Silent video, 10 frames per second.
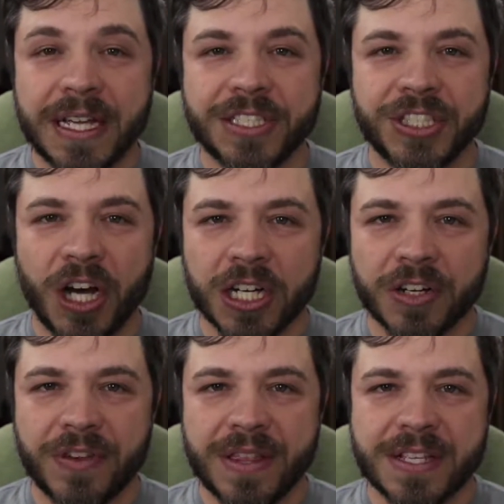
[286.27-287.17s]
and
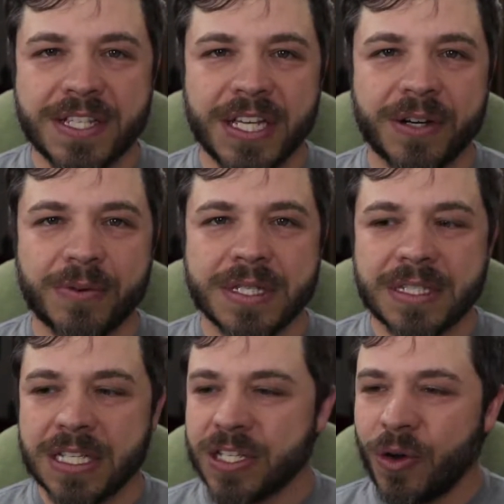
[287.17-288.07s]
geography this year was
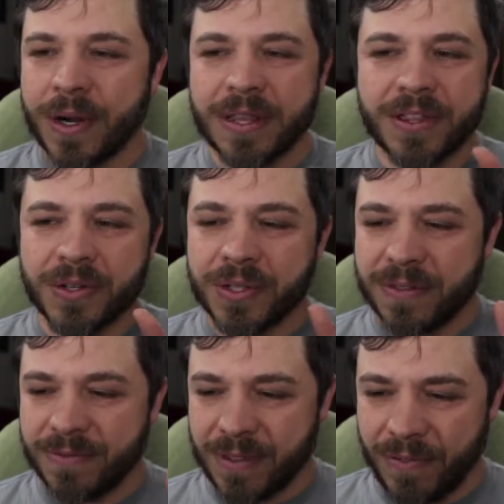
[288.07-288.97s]
just going through
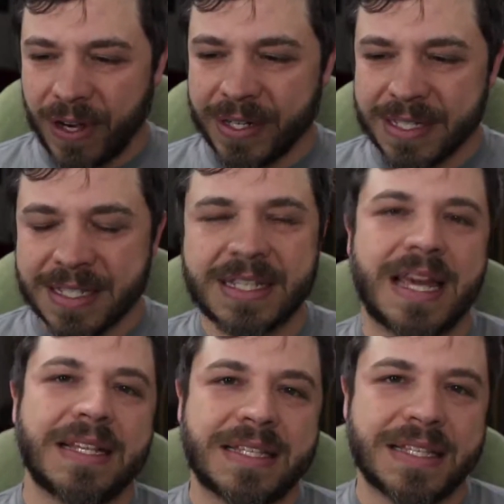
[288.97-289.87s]
the various
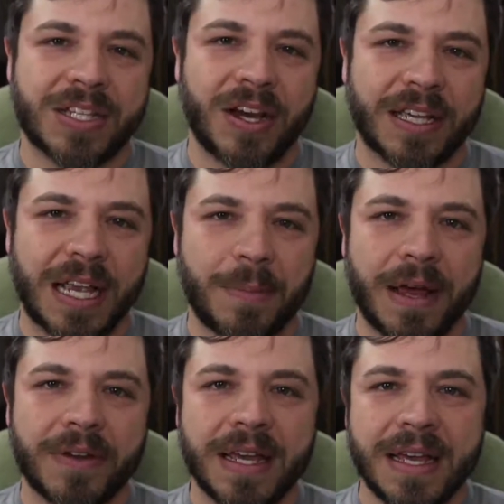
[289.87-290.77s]
states and talking about